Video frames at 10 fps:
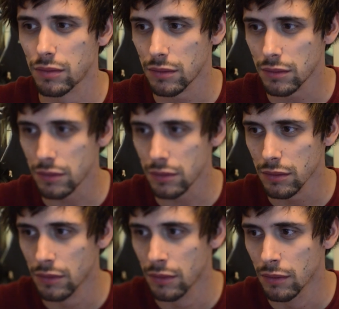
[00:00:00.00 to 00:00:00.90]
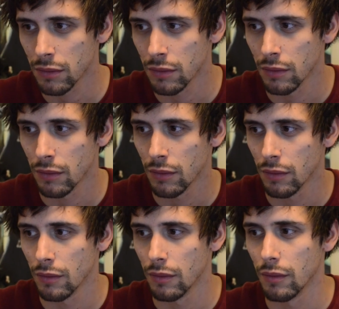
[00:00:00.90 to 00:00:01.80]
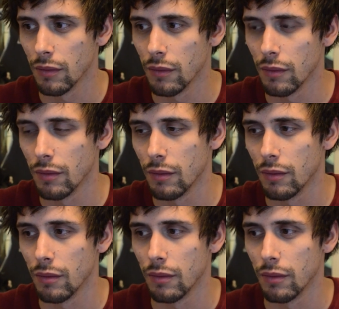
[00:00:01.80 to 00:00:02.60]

Nobody speaks.